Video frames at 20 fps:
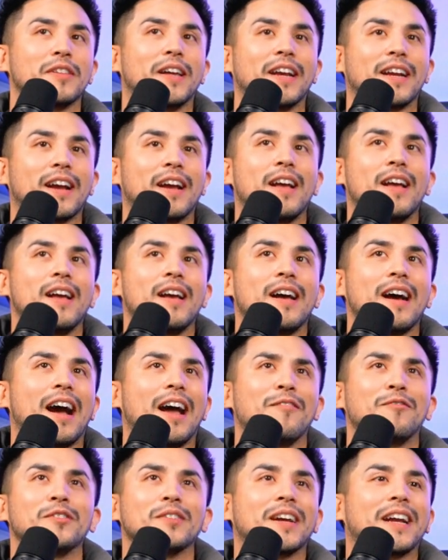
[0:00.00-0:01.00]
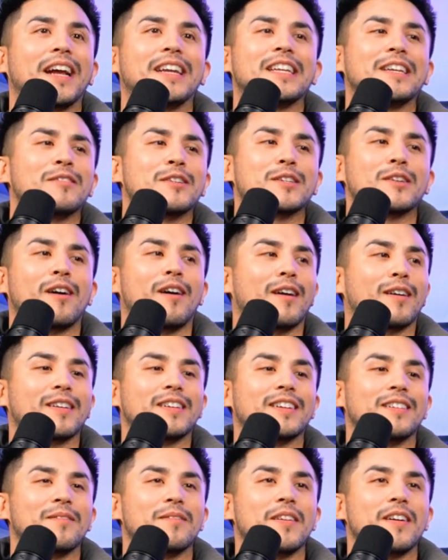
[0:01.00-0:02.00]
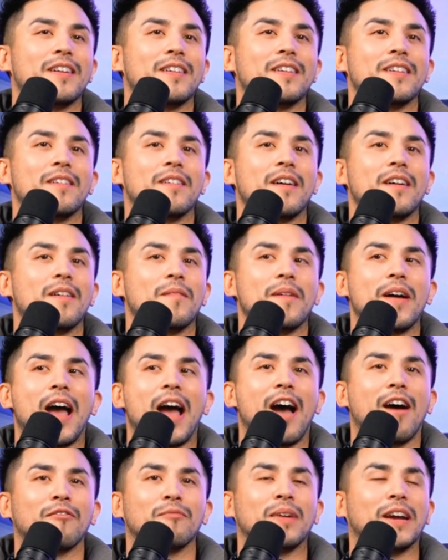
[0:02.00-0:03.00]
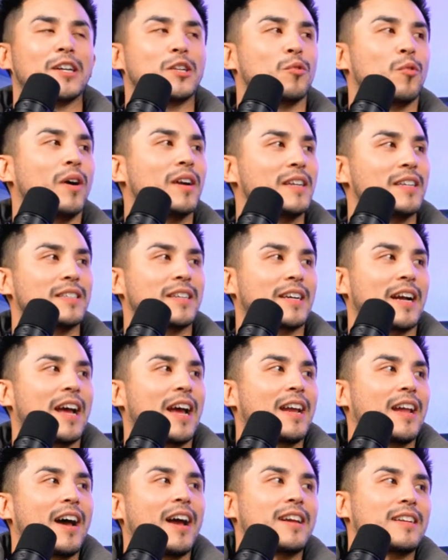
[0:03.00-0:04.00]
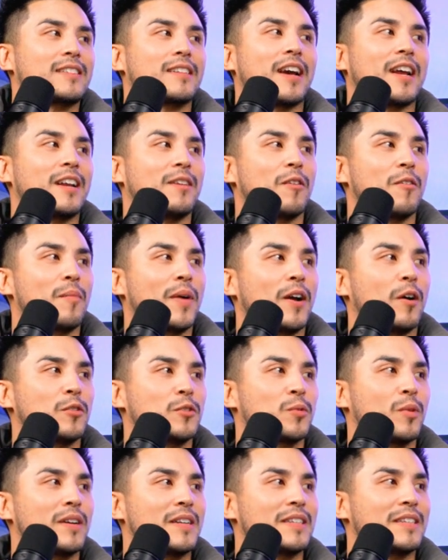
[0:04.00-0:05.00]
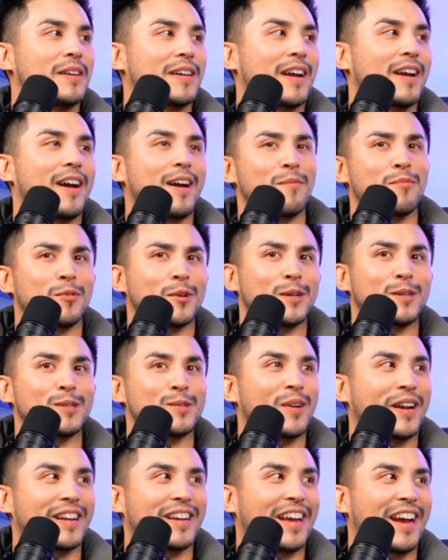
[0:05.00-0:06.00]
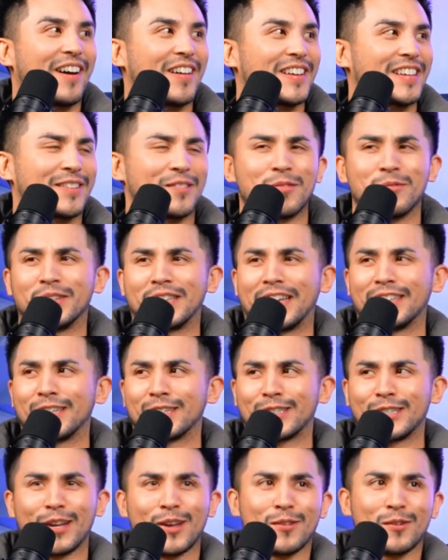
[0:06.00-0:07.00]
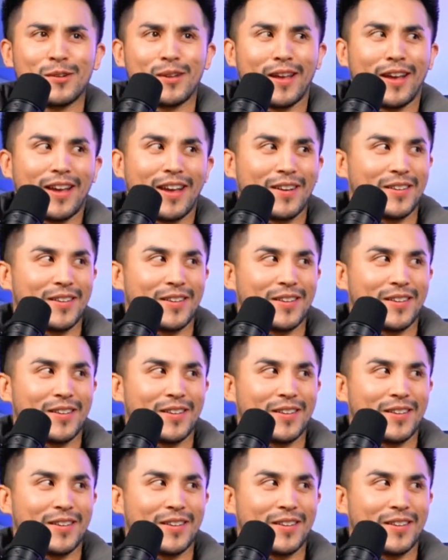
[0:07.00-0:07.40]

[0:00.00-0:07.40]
Like, I feel like I didn't even talk half my 20s. Like I had high anxiety my whole 20s, and like I'm 32 right now. Like was that just the other day?